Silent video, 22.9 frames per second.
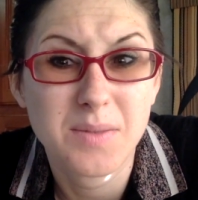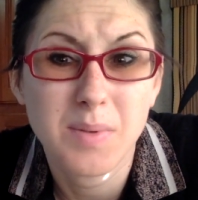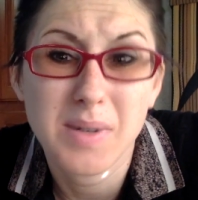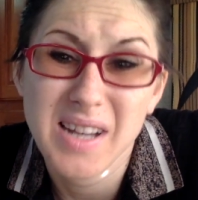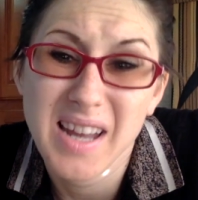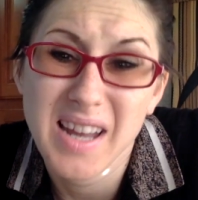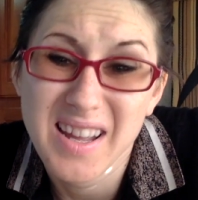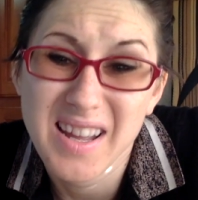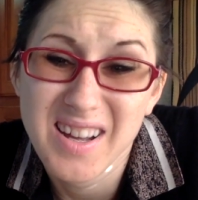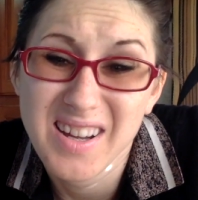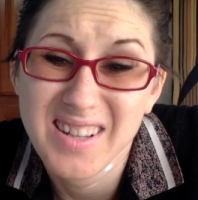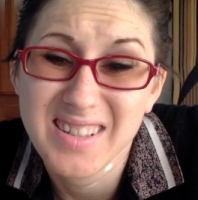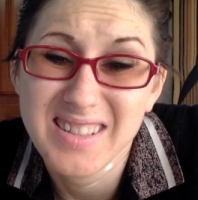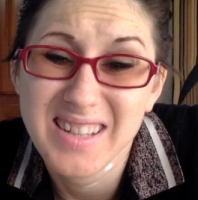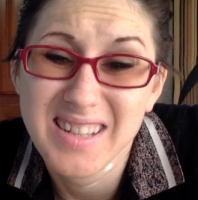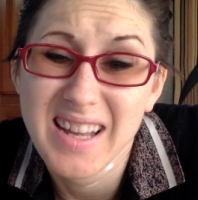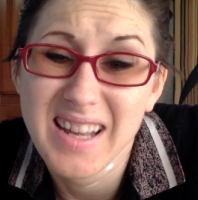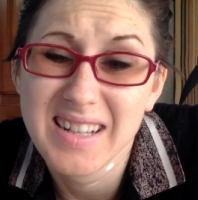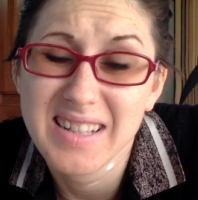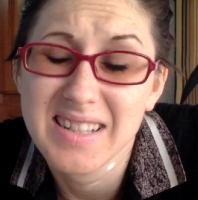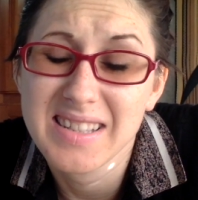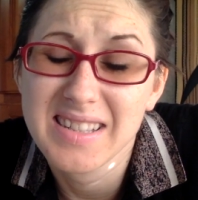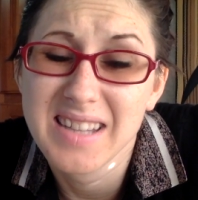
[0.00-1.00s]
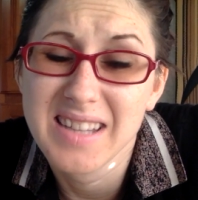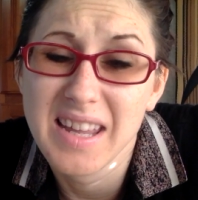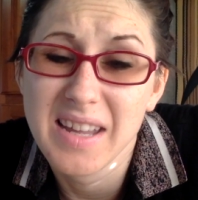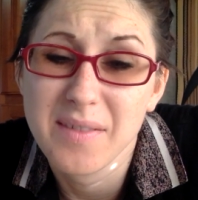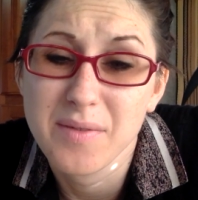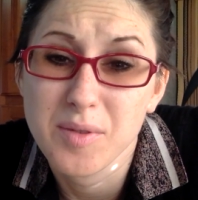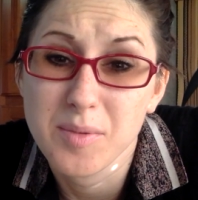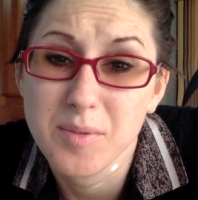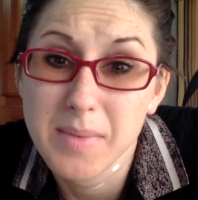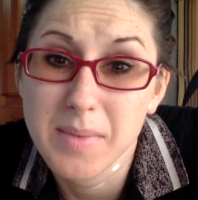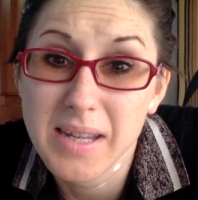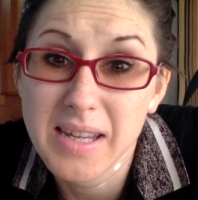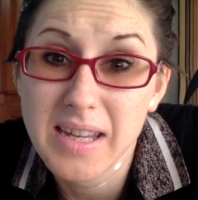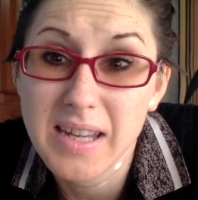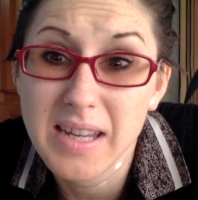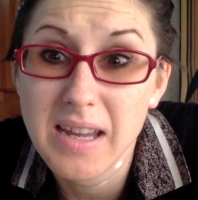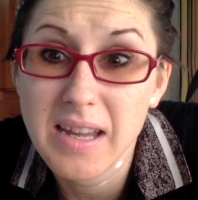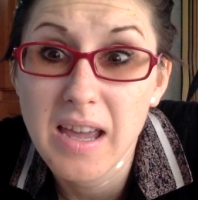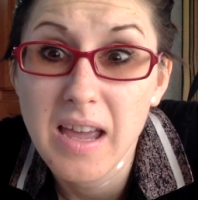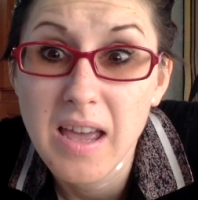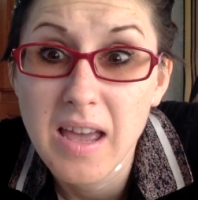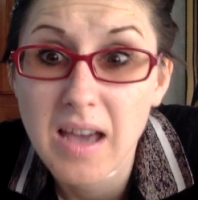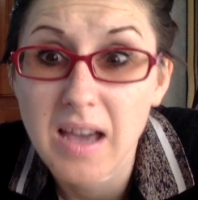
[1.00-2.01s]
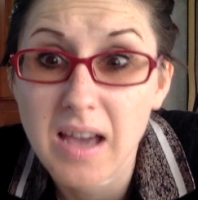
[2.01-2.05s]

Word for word: what eye contact is like for me.